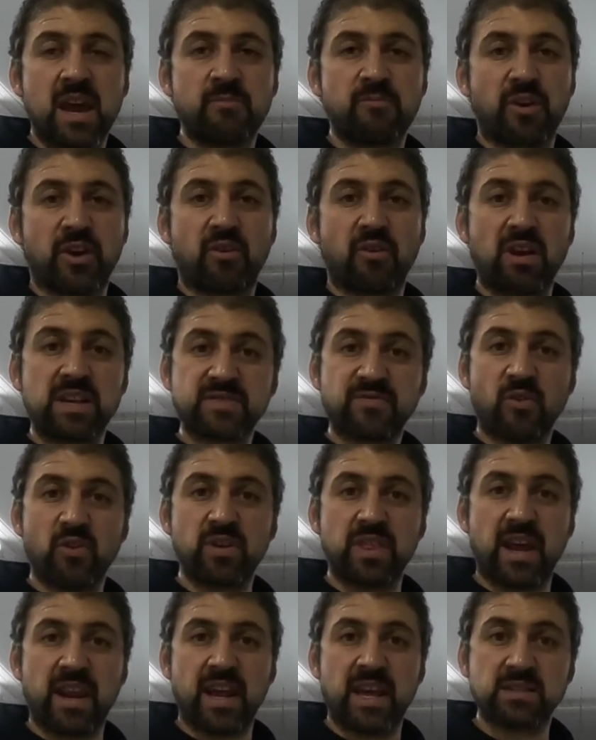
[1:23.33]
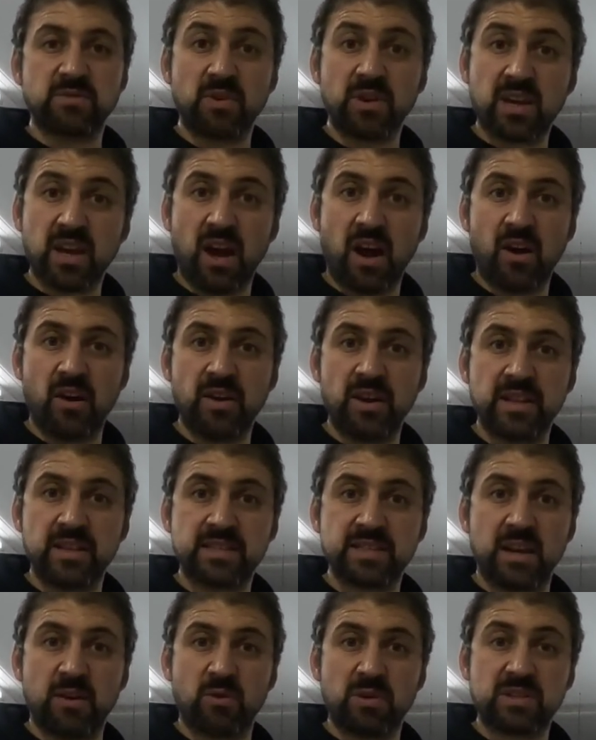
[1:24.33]
progress through that as we go and
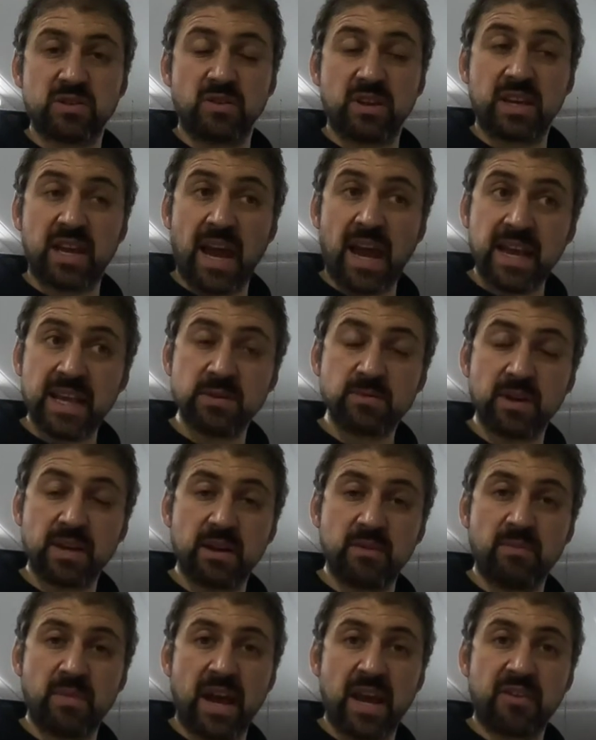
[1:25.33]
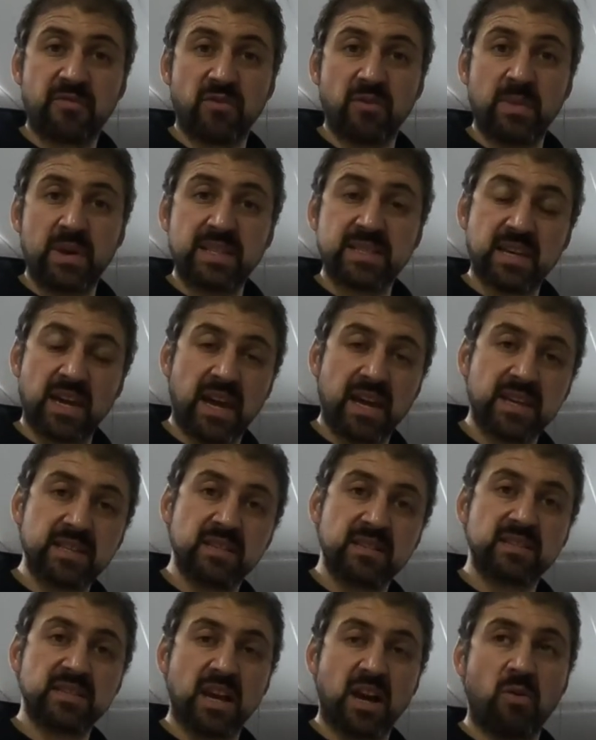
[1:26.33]
see what sort of gains we can make from intakes
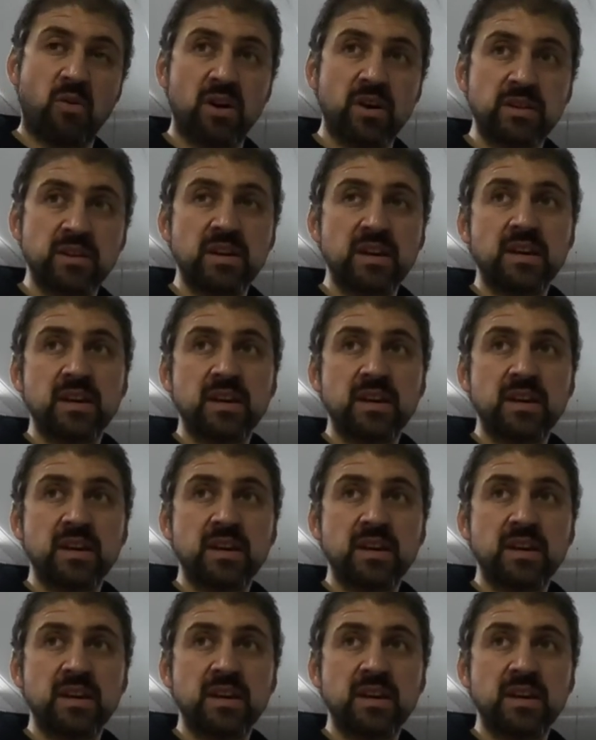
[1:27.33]
and so on.